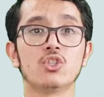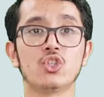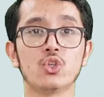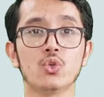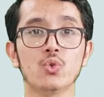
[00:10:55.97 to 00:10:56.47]

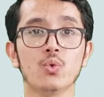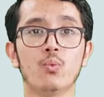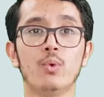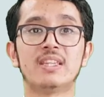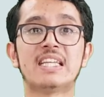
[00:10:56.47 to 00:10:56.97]
Zu
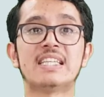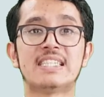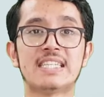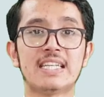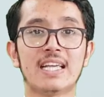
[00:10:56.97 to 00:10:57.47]
with
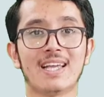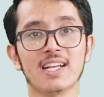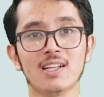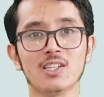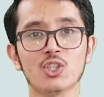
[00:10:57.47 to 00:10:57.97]
Z in
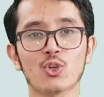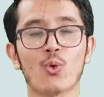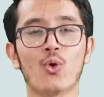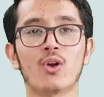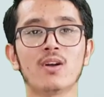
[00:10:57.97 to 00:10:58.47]
English
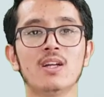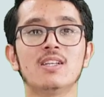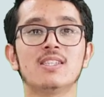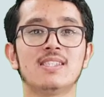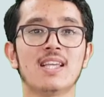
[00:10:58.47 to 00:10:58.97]
or
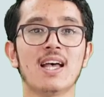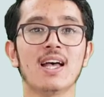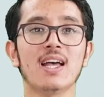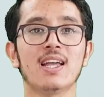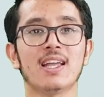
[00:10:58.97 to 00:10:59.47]

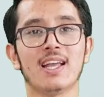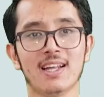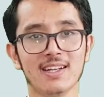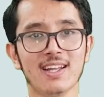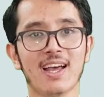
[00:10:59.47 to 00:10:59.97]
Za
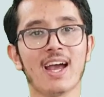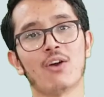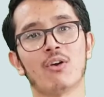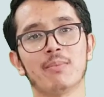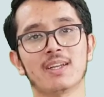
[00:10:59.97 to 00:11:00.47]
in
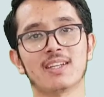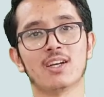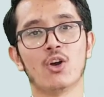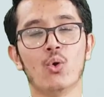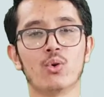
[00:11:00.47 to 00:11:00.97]
Arabic
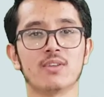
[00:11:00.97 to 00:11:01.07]
or